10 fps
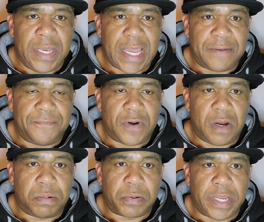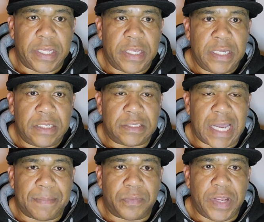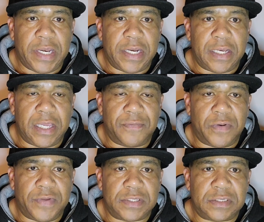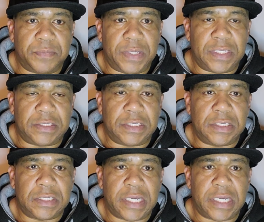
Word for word: not fall prey to operating in a level of instability.